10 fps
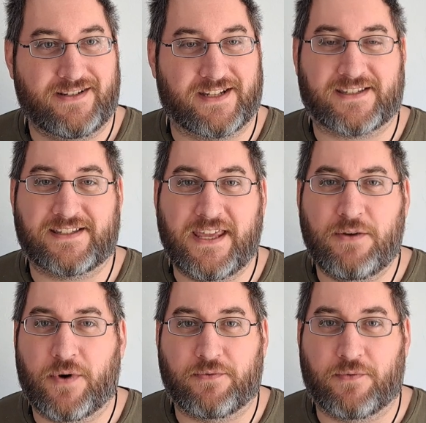to
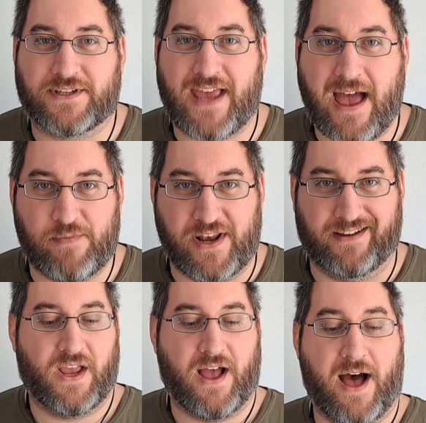see what was
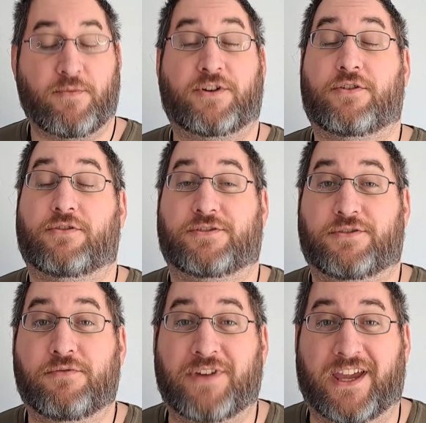happening. Amano
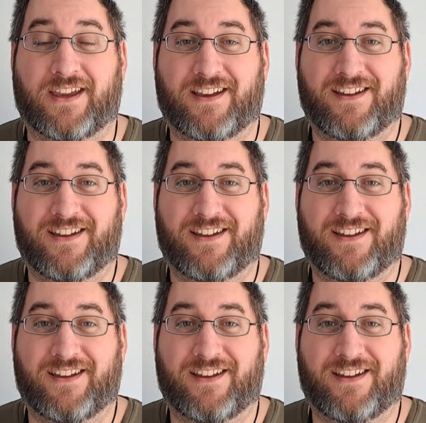Uzumi,